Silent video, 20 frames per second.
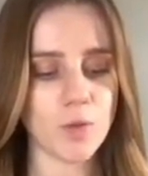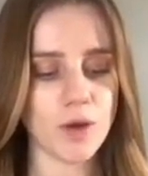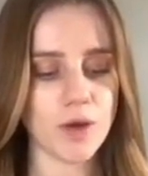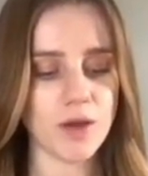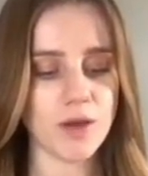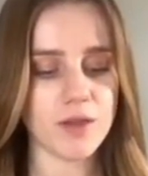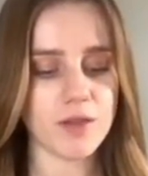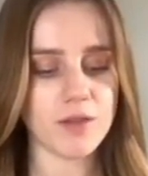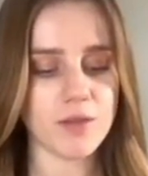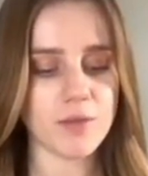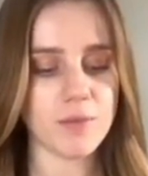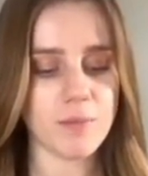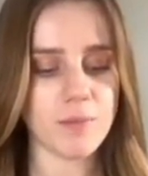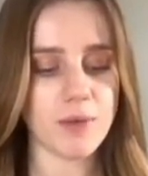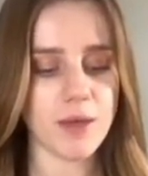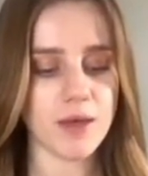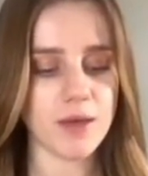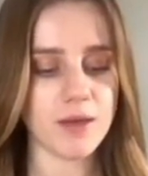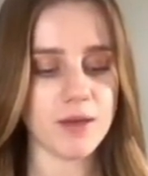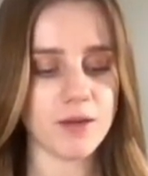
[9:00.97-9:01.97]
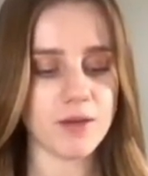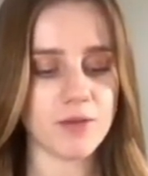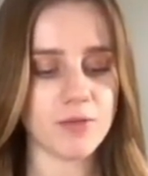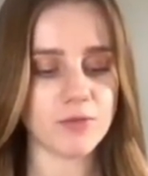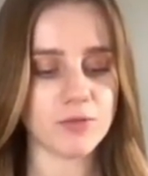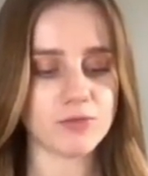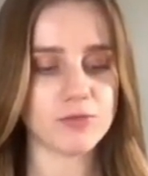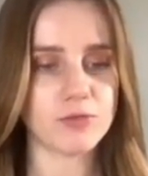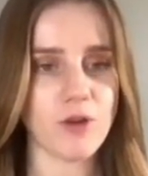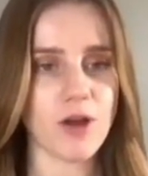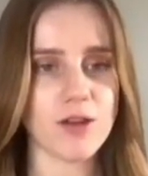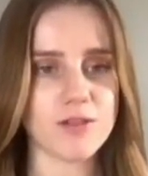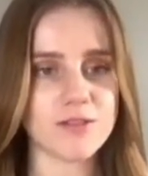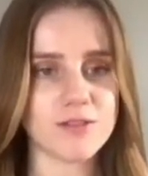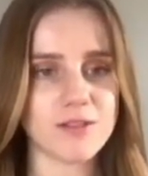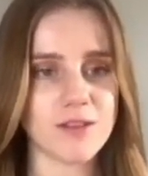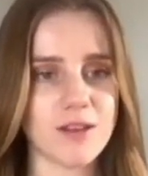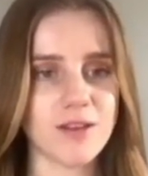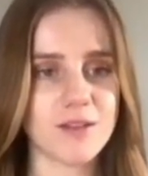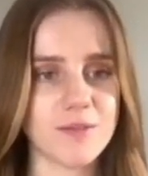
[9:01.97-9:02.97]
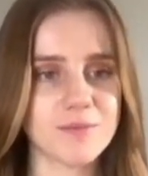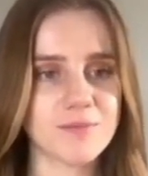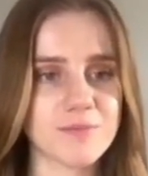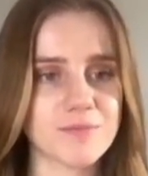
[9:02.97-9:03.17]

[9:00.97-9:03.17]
with pink frosting.